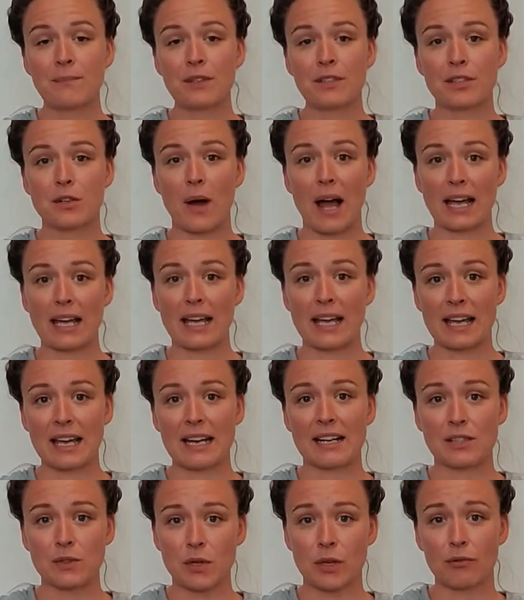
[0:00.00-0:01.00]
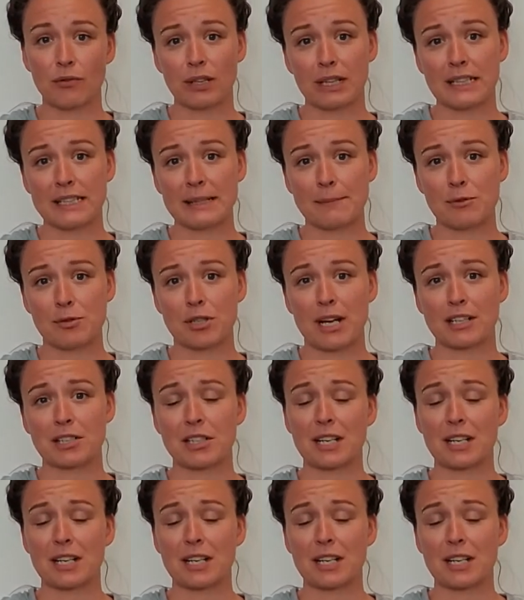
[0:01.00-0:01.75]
so I can get into a really deep stretch.